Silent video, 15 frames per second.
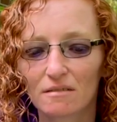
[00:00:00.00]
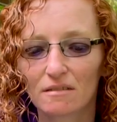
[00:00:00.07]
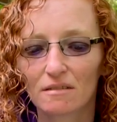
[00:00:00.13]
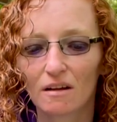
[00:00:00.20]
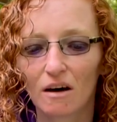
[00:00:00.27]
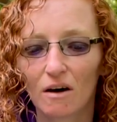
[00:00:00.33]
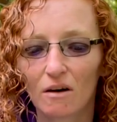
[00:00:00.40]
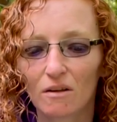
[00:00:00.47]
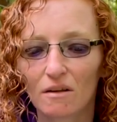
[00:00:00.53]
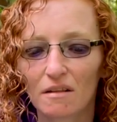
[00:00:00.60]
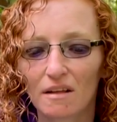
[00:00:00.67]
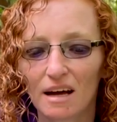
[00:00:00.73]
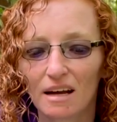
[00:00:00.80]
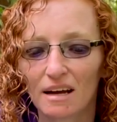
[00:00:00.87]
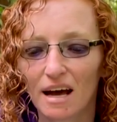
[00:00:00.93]
all of
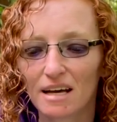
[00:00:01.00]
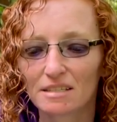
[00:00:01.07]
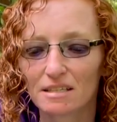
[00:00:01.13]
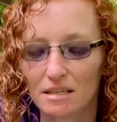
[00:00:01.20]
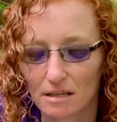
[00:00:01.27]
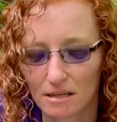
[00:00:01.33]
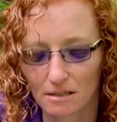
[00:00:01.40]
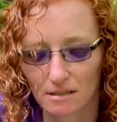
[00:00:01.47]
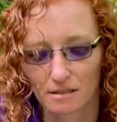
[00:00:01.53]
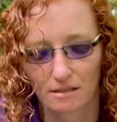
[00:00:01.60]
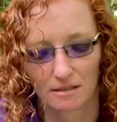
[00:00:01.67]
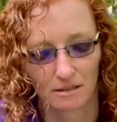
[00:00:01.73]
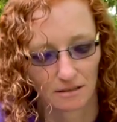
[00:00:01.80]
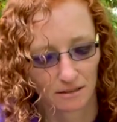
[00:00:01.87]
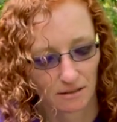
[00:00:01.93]
that nastiness
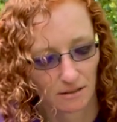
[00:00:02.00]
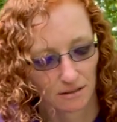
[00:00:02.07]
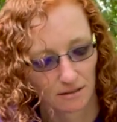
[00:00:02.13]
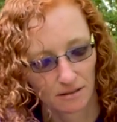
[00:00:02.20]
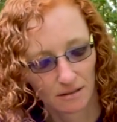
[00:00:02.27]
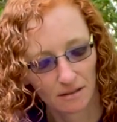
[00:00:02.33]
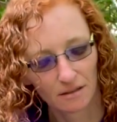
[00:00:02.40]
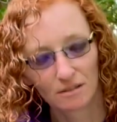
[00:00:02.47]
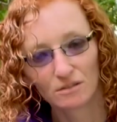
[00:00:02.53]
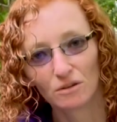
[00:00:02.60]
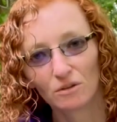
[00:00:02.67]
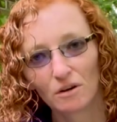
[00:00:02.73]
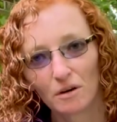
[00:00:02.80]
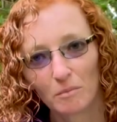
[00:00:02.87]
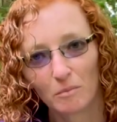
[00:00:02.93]
to
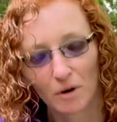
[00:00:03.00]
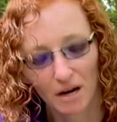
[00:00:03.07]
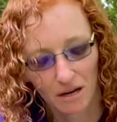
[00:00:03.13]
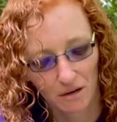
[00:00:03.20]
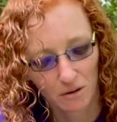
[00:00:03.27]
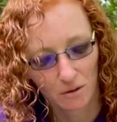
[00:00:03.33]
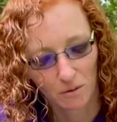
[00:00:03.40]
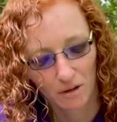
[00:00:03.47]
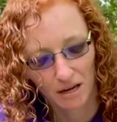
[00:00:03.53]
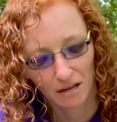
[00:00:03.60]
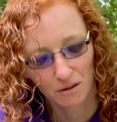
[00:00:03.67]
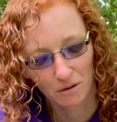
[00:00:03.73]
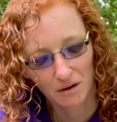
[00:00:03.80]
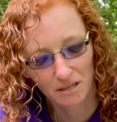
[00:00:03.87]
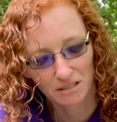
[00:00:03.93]
look brand new like
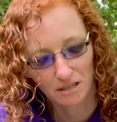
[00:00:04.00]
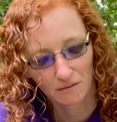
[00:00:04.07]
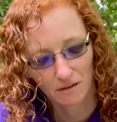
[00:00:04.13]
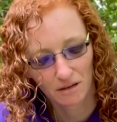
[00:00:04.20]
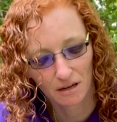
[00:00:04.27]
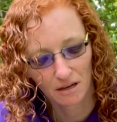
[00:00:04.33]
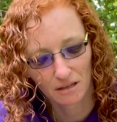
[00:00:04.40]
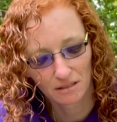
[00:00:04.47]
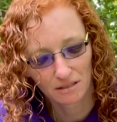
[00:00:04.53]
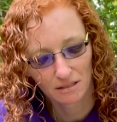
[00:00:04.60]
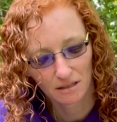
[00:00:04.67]
the rest of it does.